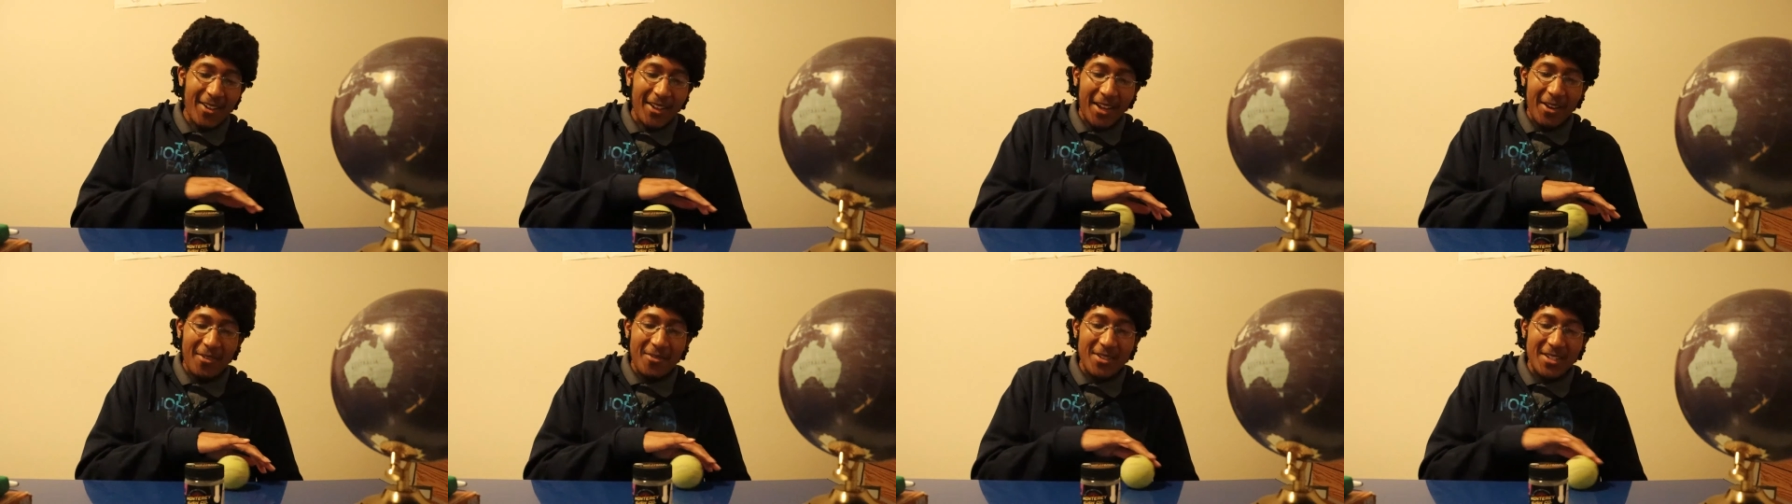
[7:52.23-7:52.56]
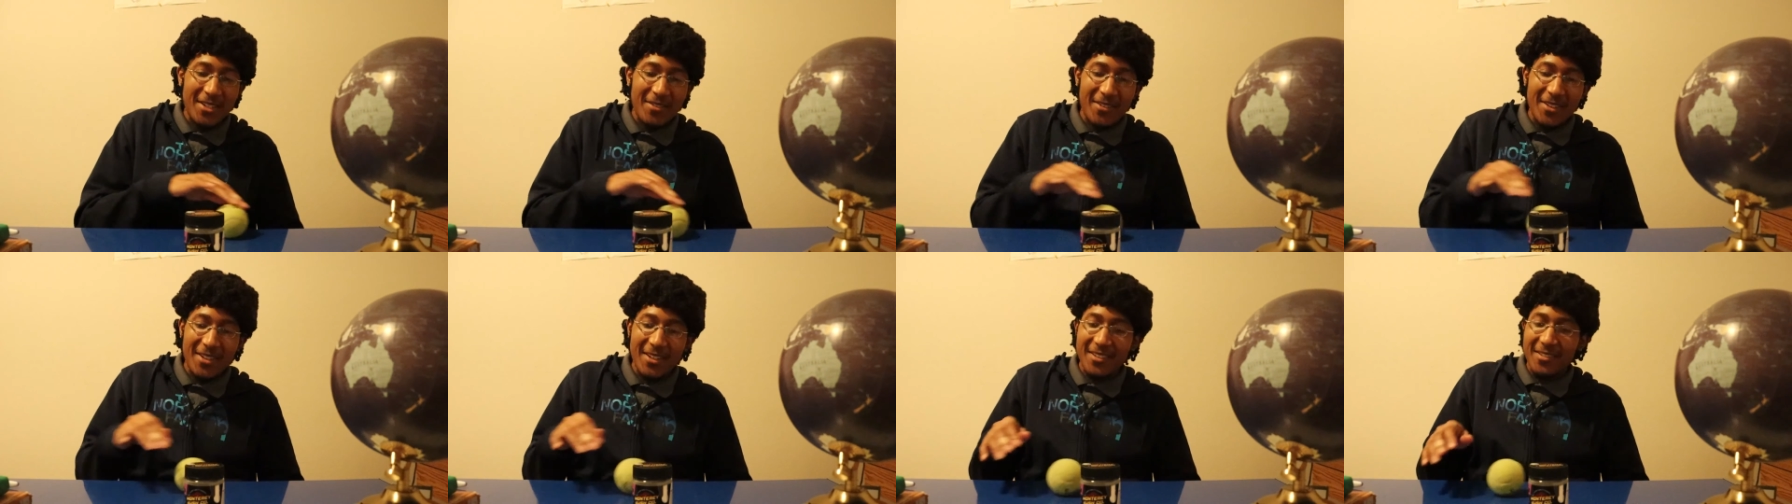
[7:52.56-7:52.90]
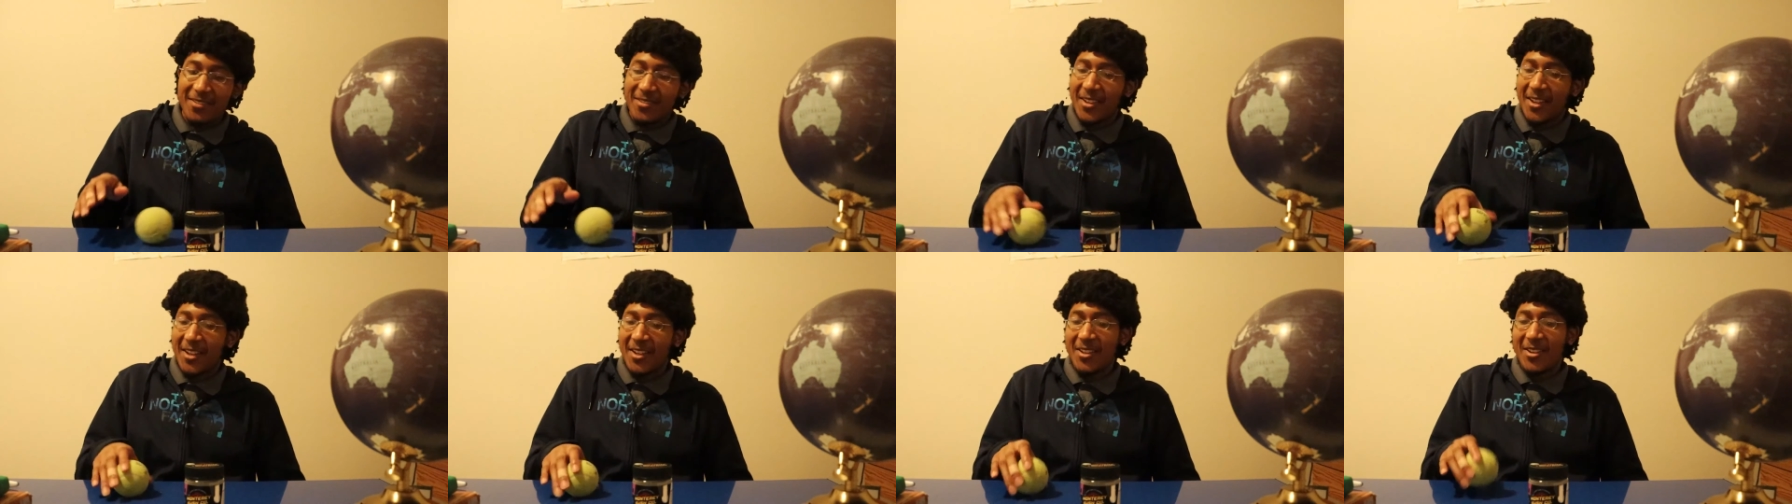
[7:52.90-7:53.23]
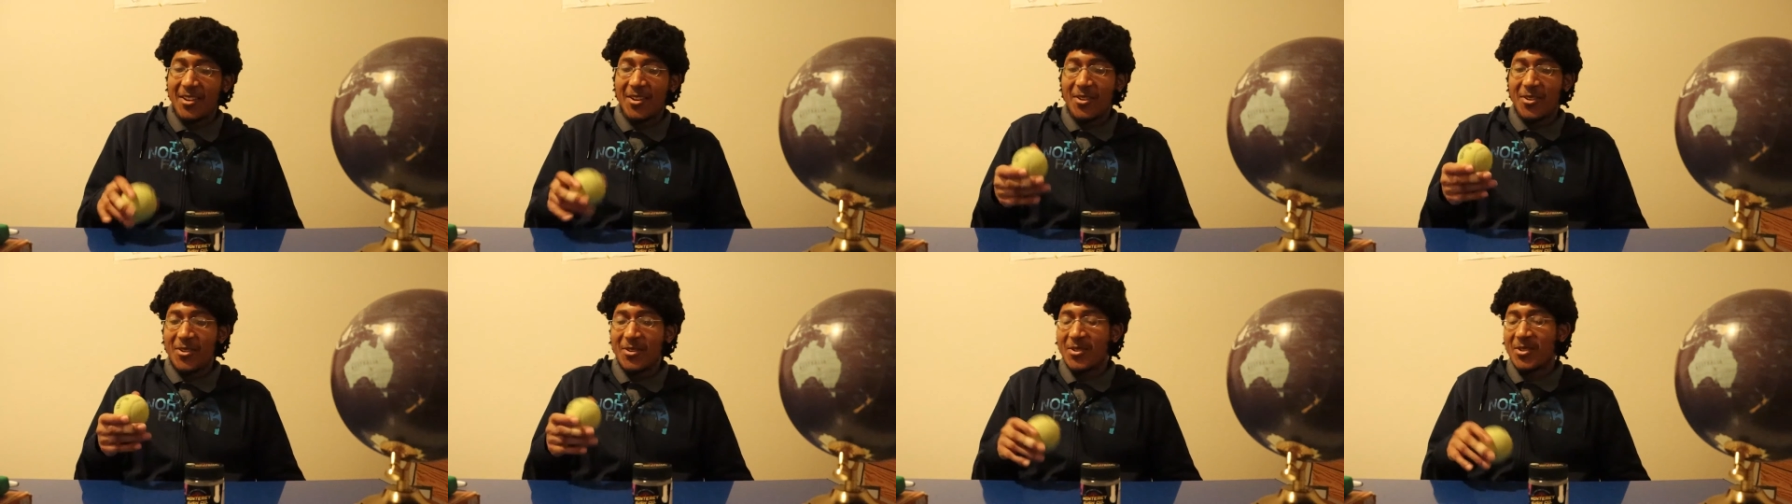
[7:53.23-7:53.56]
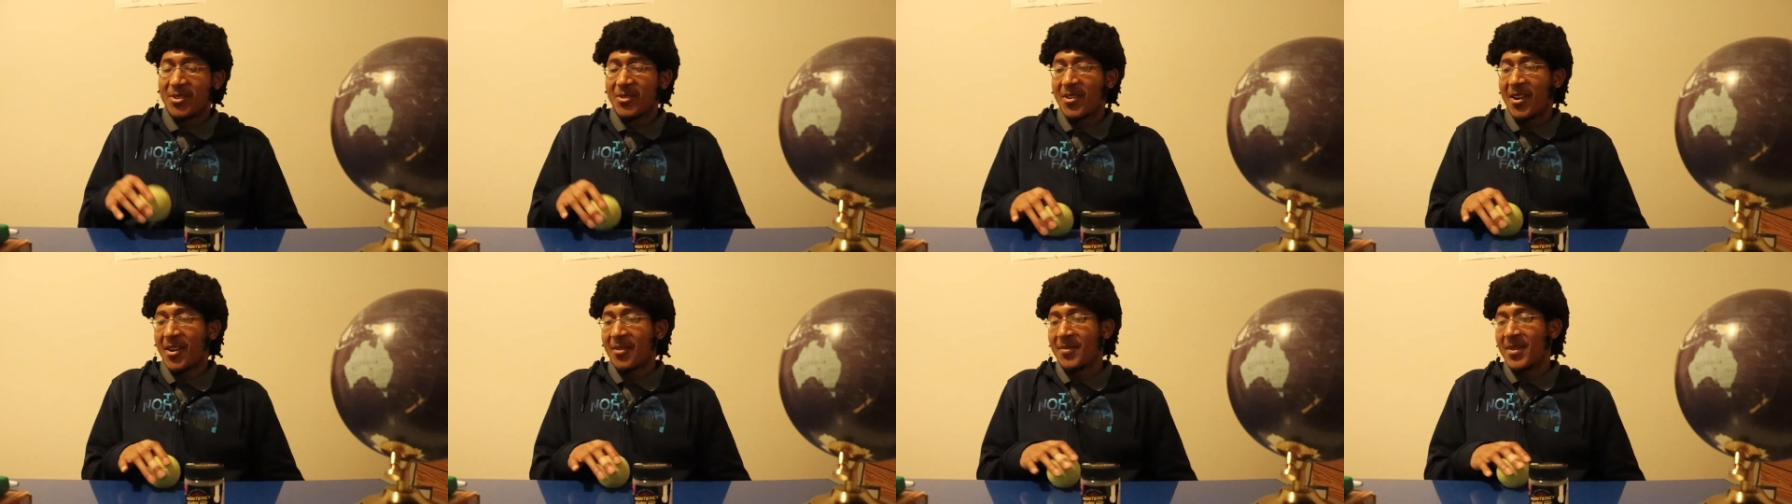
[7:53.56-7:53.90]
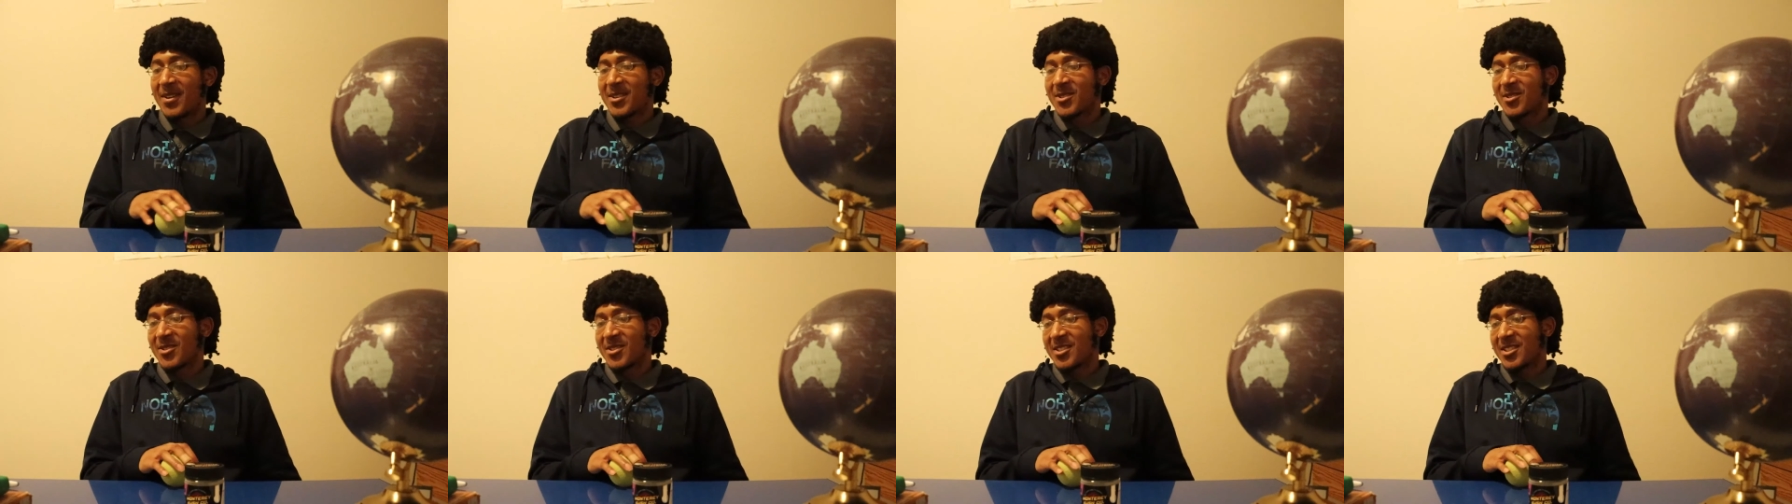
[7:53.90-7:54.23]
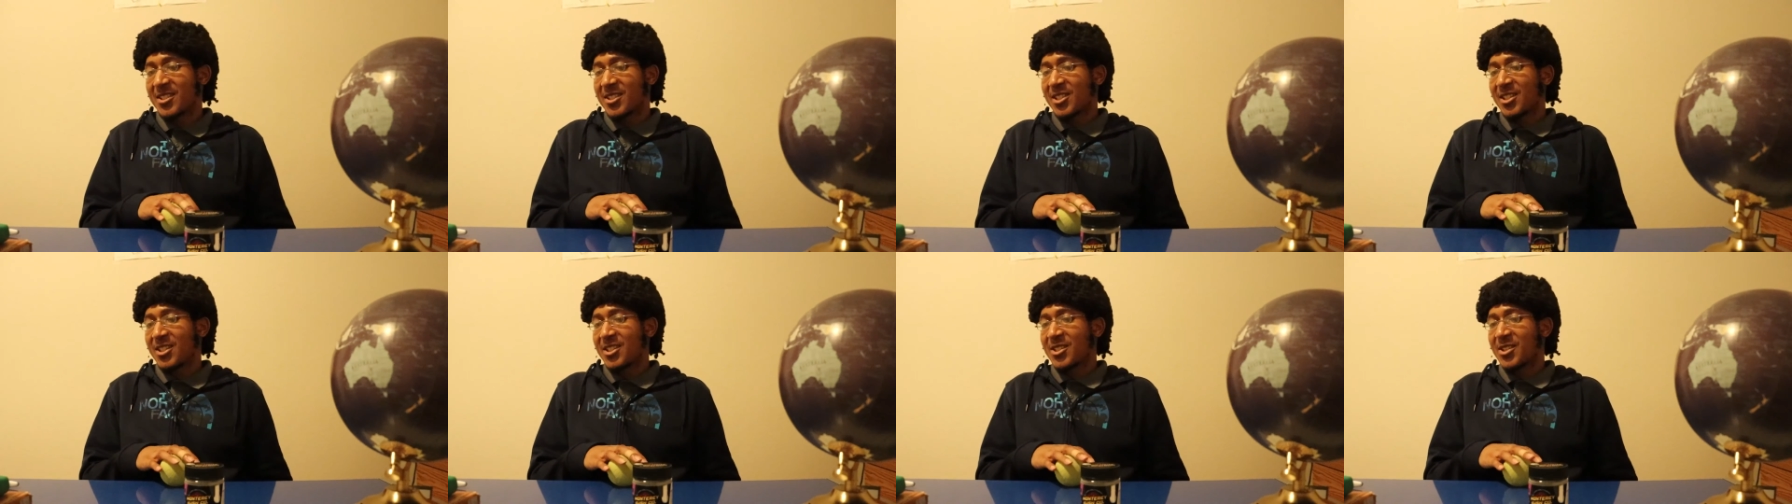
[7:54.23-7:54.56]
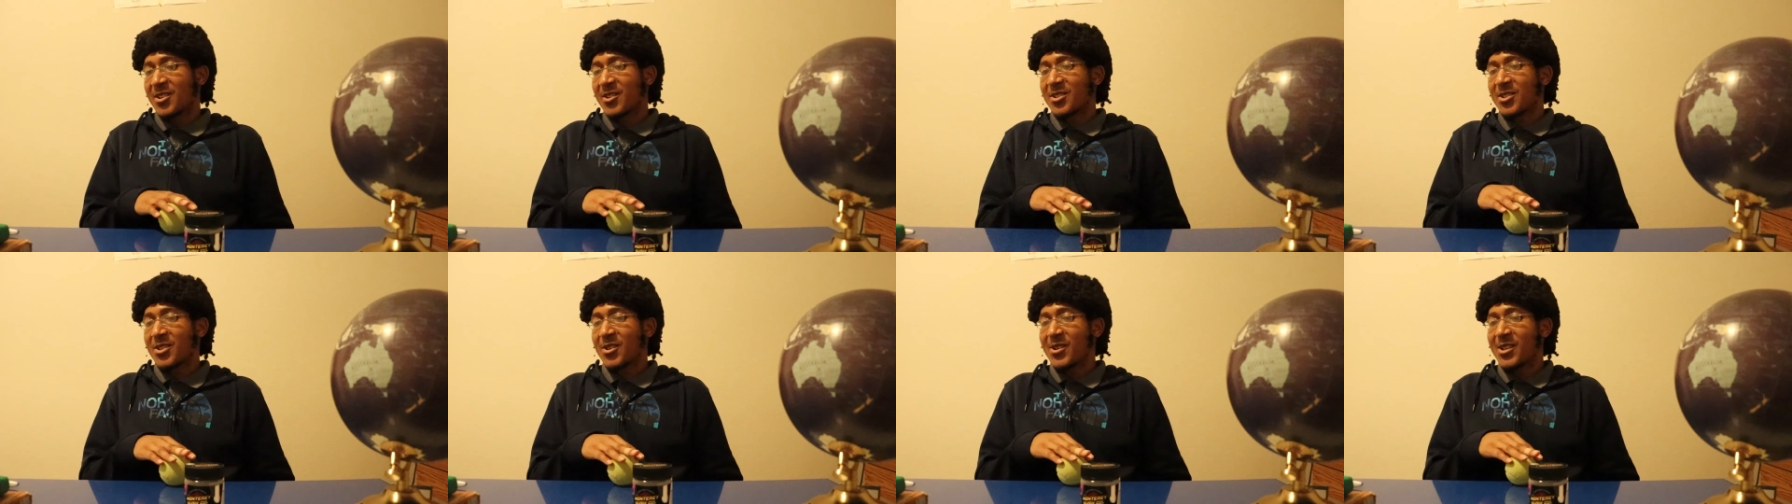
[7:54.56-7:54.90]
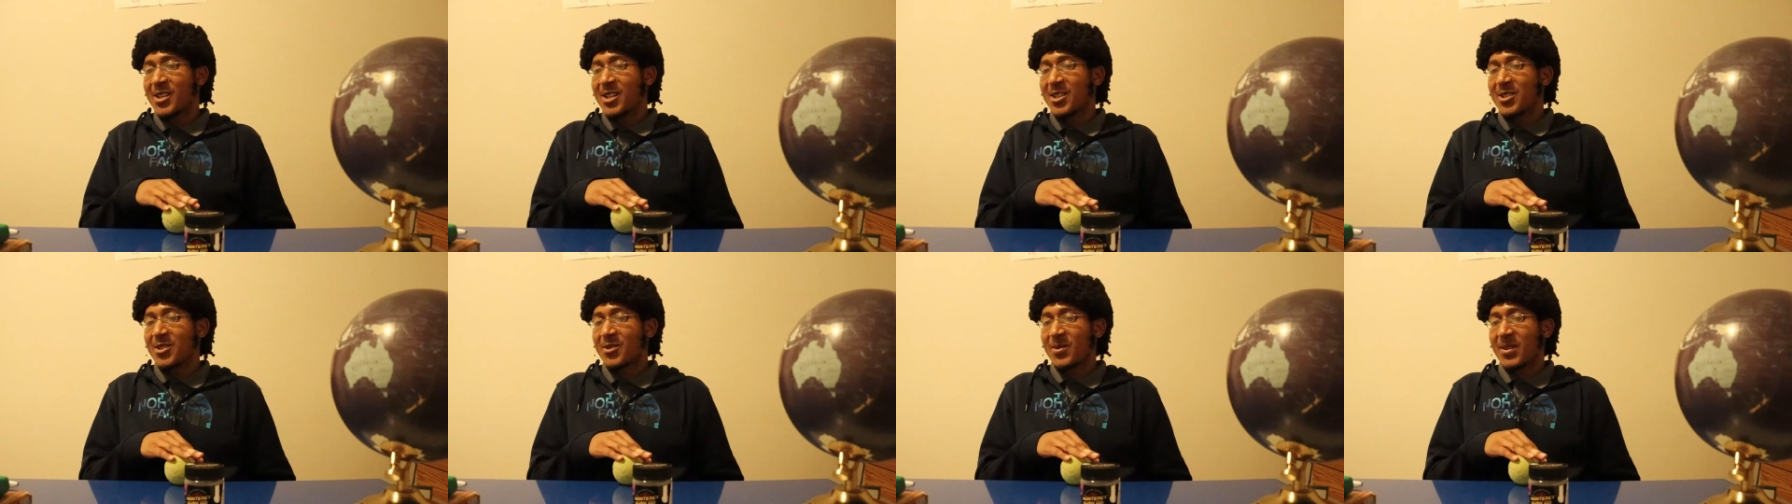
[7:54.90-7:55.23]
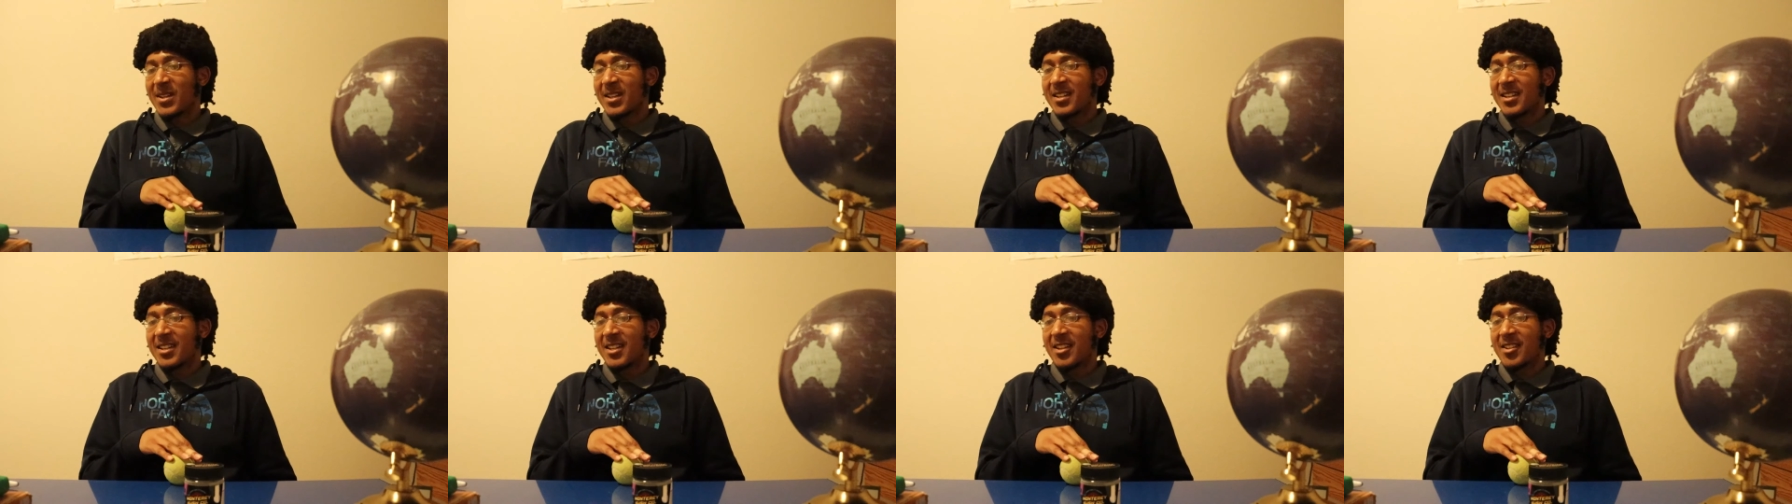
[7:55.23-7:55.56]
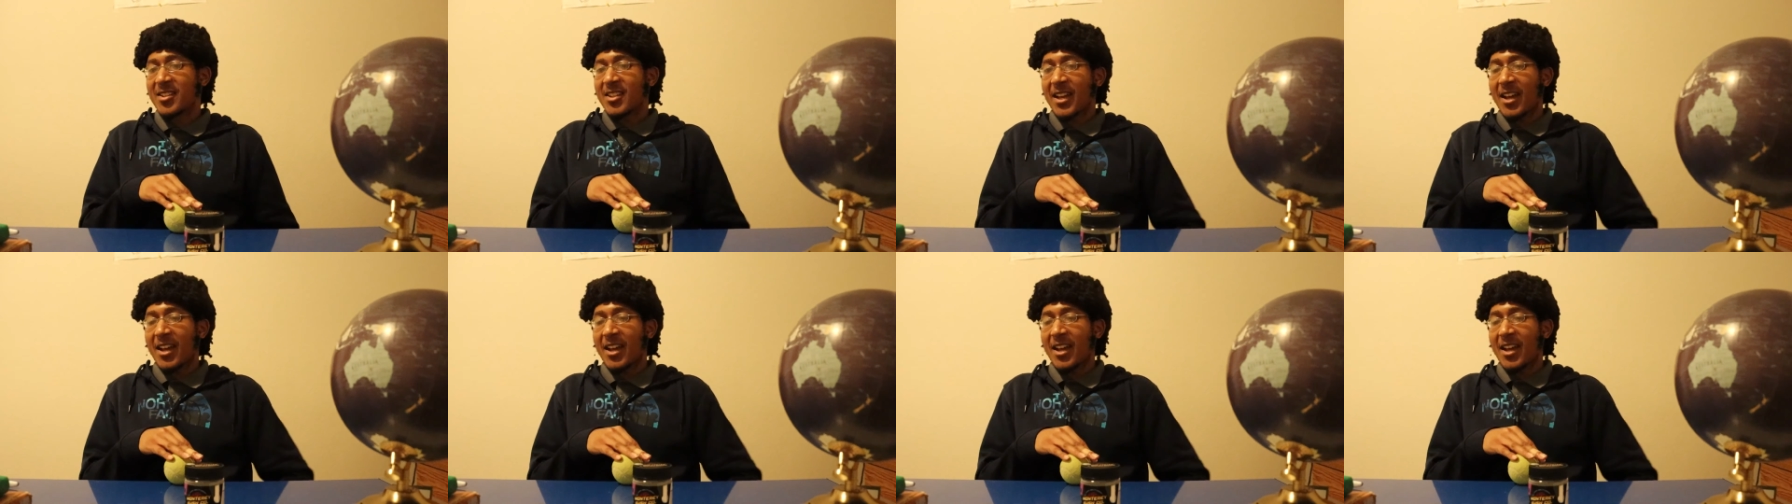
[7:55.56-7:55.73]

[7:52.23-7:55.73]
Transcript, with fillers: Like I was even like you know using the wrong muscles and shit. So so it is what it is.